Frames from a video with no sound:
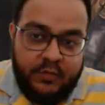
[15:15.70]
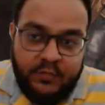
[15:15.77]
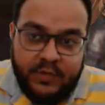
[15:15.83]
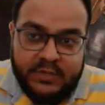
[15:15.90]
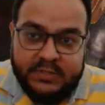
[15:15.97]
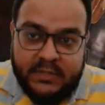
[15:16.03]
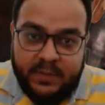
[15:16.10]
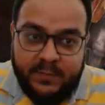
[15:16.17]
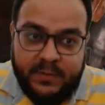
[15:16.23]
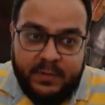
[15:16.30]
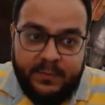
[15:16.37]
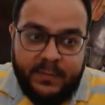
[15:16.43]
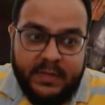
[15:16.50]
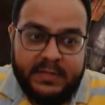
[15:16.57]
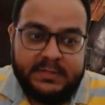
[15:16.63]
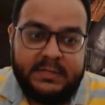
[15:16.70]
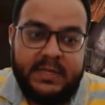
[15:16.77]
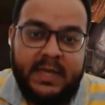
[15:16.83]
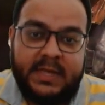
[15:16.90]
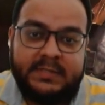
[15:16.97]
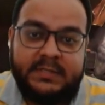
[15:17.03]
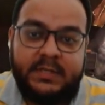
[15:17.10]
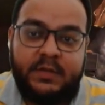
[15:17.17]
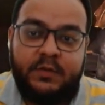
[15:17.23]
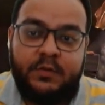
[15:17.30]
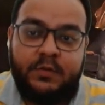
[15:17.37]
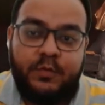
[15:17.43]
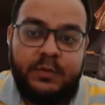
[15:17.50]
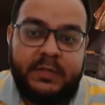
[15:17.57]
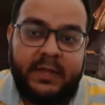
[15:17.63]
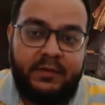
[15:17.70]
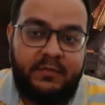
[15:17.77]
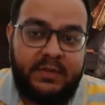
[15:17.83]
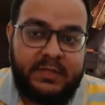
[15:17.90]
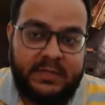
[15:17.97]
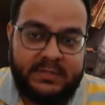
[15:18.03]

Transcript: for example, because he has the cool thing with his